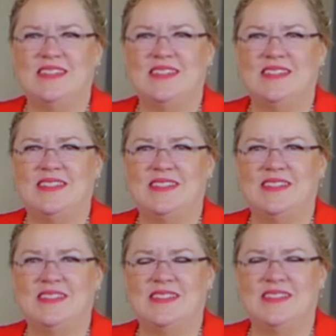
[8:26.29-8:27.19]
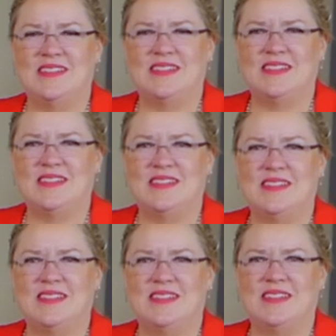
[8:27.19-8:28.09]

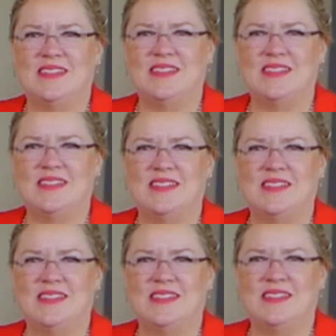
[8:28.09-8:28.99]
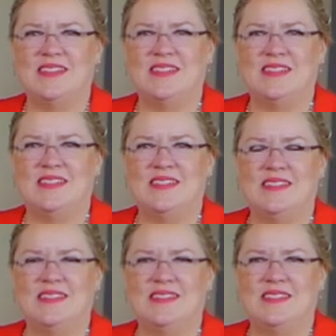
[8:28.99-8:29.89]

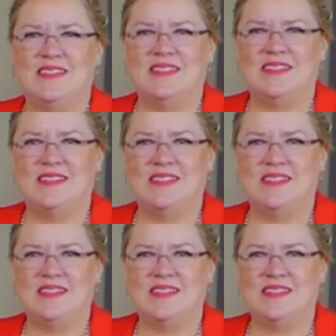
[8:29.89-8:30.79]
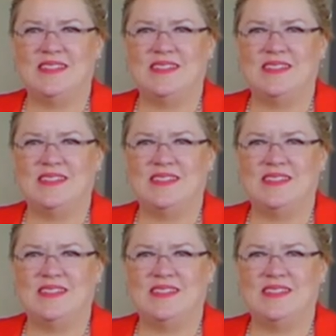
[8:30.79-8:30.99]
[no speech]